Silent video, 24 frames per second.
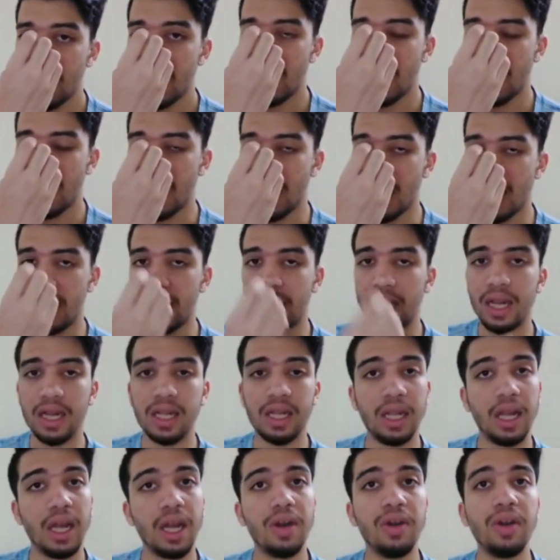and
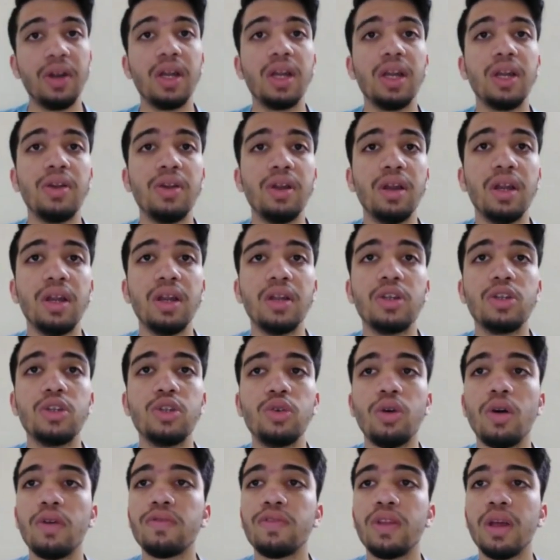they are really,
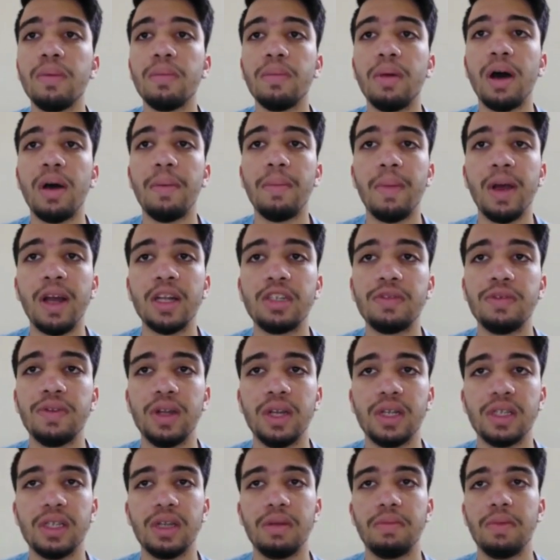2 of them are match
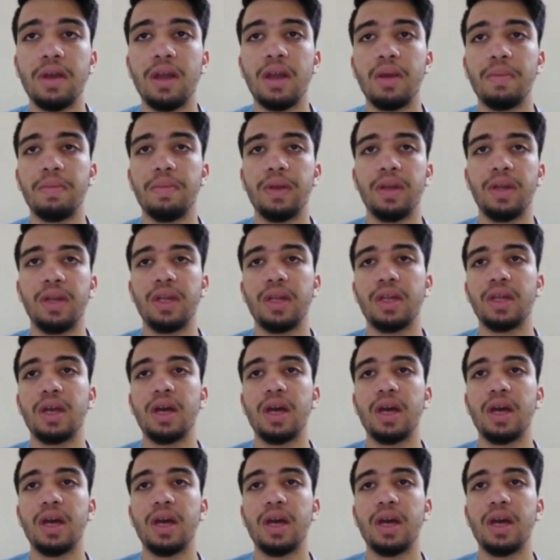winners in my opinion,